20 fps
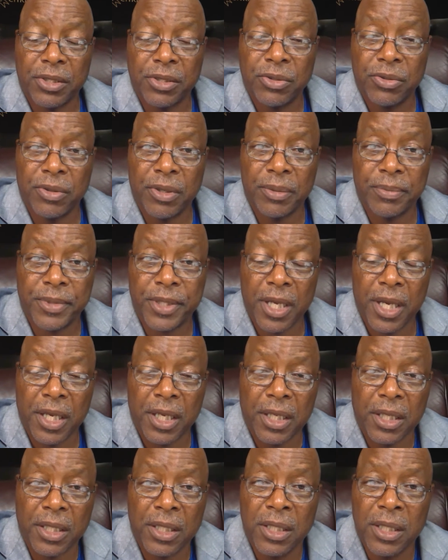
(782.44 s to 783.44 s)
to him, say,
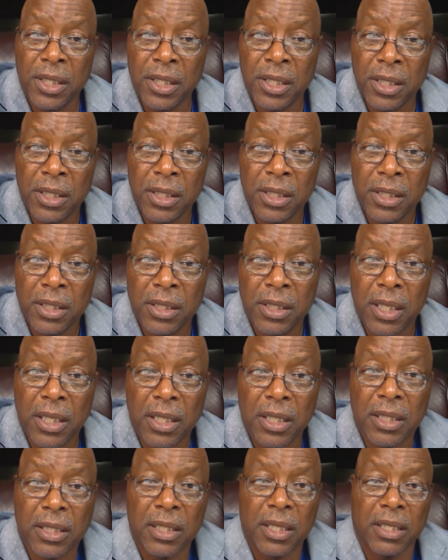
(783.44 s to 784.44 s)
hey,
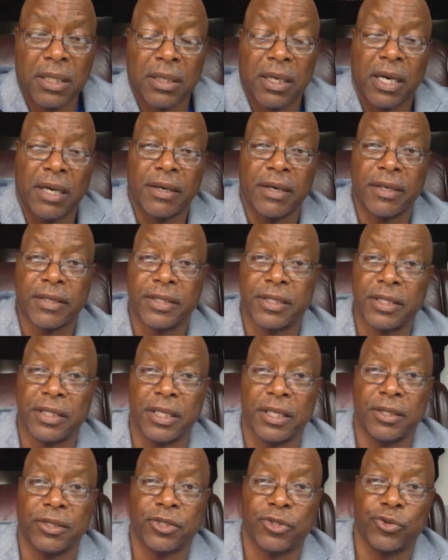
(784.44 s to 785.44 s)
I
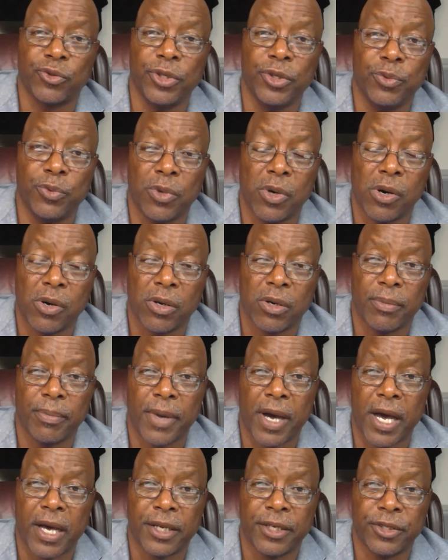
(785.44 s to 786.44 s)
sent a streetwalker
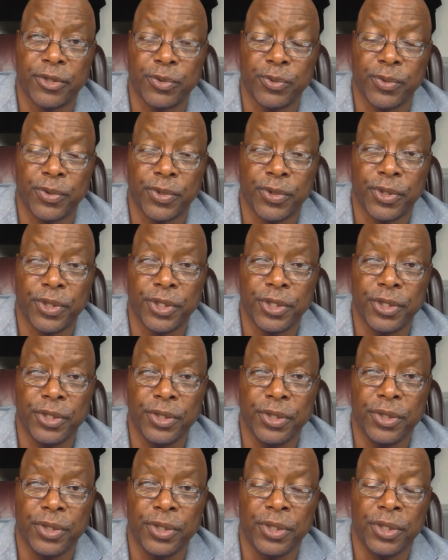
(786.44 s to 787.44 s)
by to warn you.
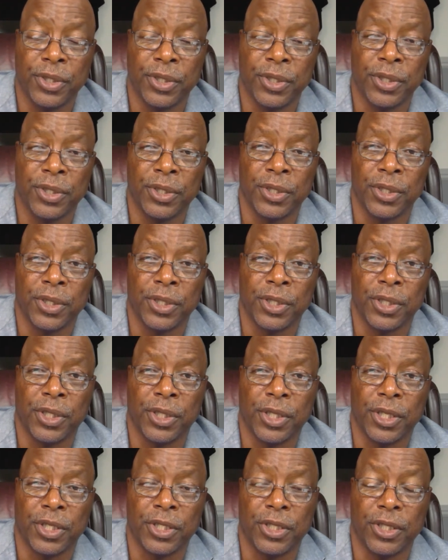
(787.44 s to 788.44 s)

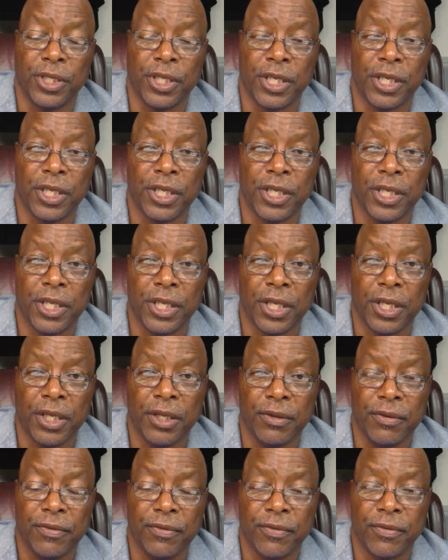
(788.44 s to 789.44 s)
You didn't
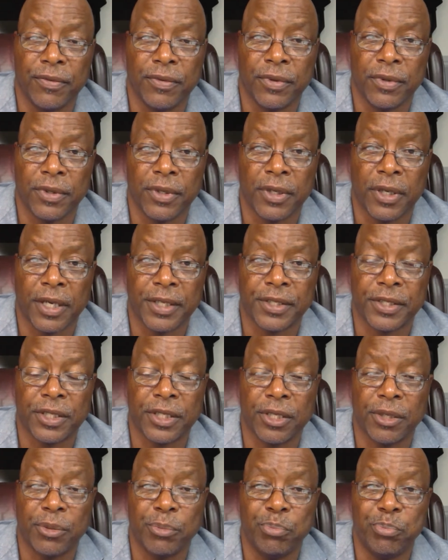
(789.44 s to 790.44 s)
leave. I
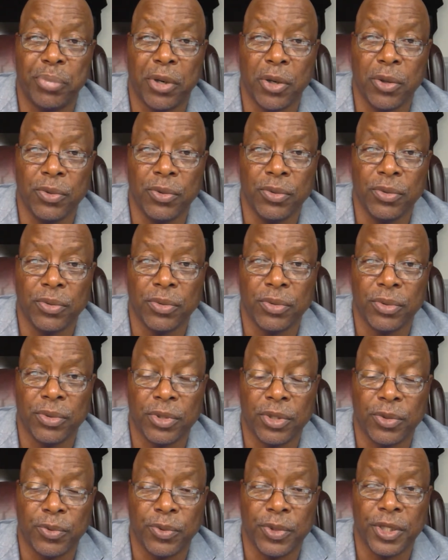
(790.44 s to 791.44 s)
sent a boat.
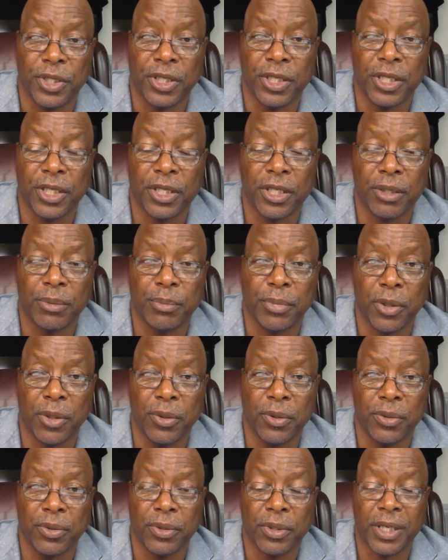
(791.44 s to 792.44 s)
You wouldn't get in the
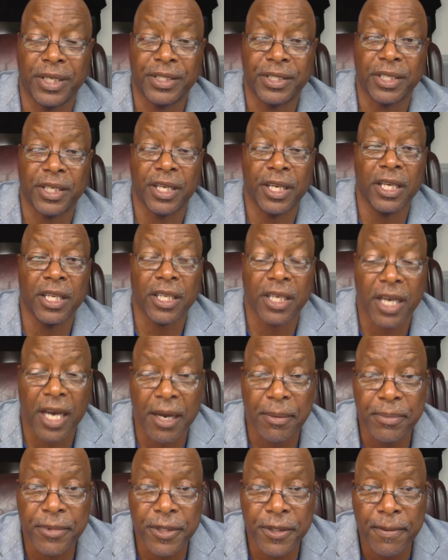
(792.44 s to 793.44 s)
boat. I sent a
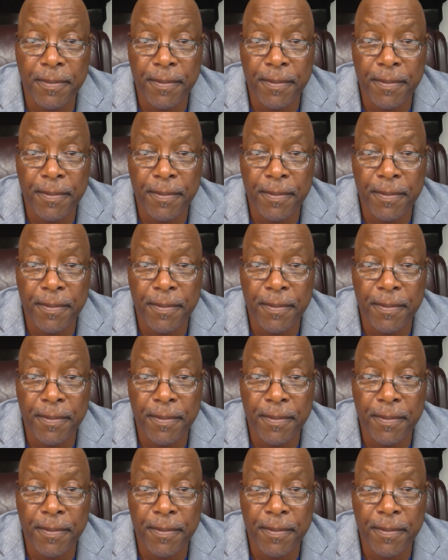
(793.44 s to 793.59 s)
helicopter.